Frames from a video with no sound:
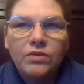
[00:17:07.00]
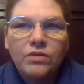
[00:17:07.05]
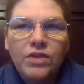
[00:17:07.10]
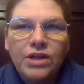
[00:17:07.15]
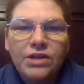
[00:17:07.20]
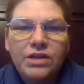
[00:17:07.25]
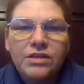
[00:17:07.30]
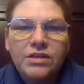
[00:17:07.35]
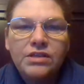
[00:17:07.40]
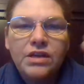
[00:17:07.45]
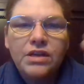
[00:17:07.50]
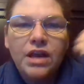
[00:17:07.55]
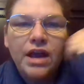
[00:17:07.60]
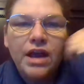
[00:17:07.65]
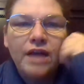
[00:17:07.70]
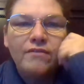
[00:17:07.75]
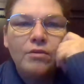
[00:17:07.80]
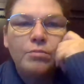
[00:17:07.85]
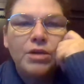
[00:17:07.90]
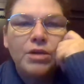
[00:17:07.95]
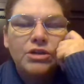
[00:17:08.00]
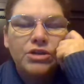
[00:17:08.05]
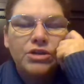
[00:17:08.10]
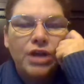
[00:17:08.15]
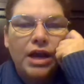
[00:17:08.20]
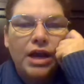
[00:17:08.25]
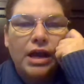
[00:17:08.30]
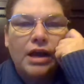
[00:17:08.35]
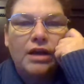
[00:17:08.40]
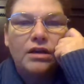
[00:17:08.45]
doesn't have a bunch of
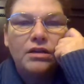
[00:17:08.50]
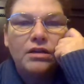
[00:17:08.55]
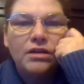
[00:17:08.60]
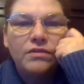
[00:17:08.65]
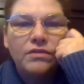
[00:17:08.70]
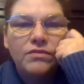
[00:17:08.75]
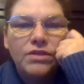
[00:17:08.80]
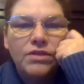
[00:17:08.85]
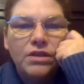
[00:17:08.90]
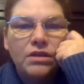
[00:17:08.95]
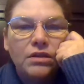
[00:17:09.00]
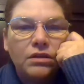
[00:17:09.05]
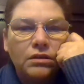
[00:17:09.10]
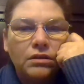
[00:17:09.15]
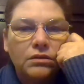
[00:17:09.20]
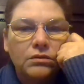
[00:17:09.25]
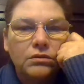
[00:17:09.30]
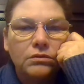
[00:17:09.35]
additives in it.